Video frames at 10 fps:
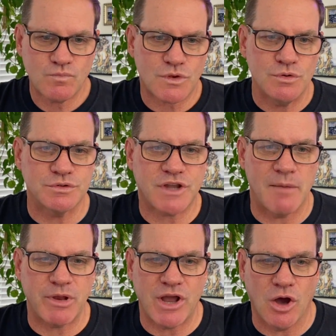who's
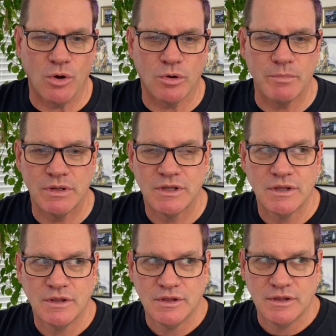coming home
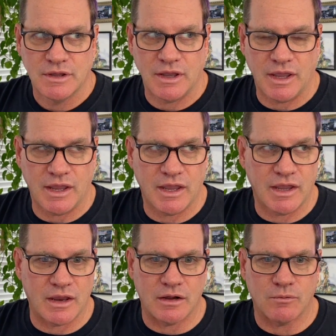
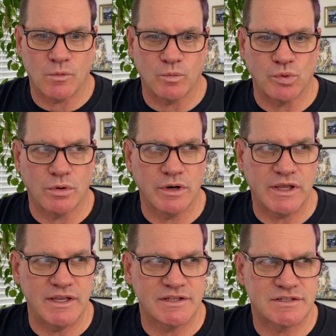and rory
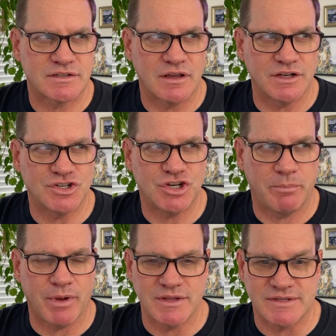hits a
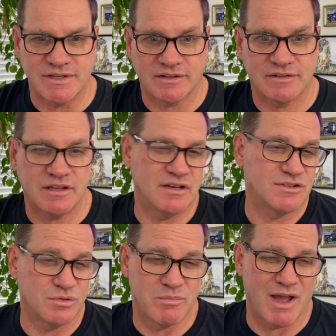chip on 16
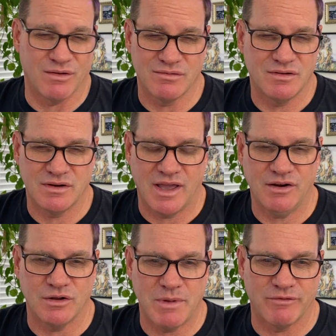to about i don't
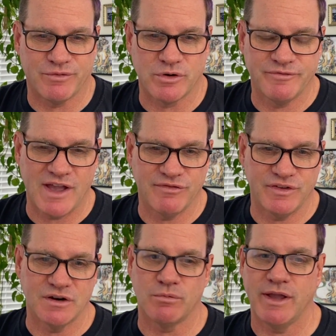know about four or five
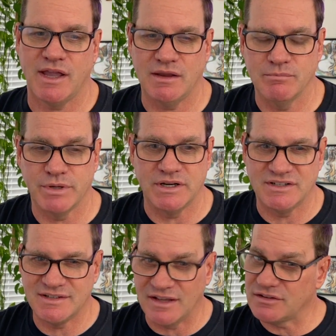feet away but he
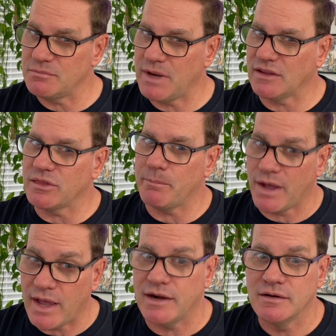doesn't make the
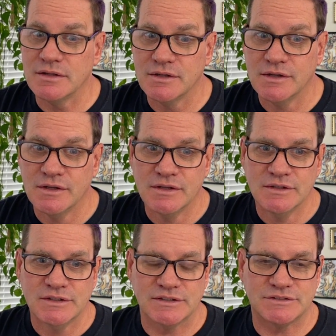putt
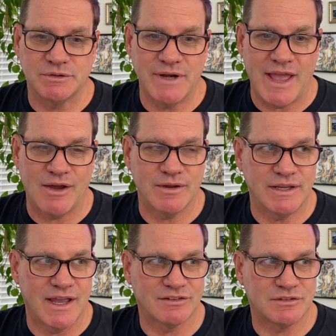and so now he
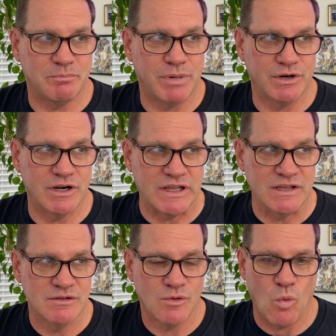has to
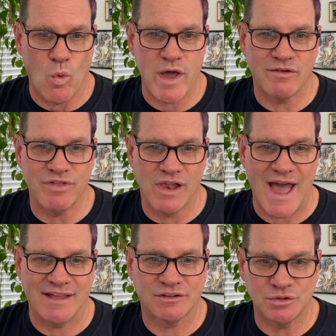birdie one of the
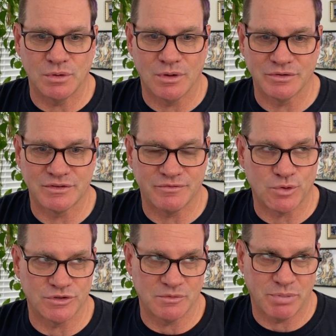last two holes to
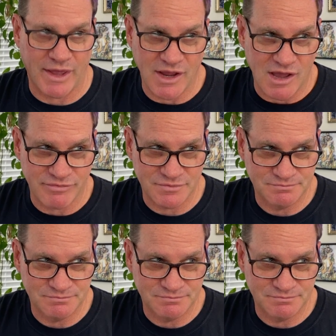force a playoff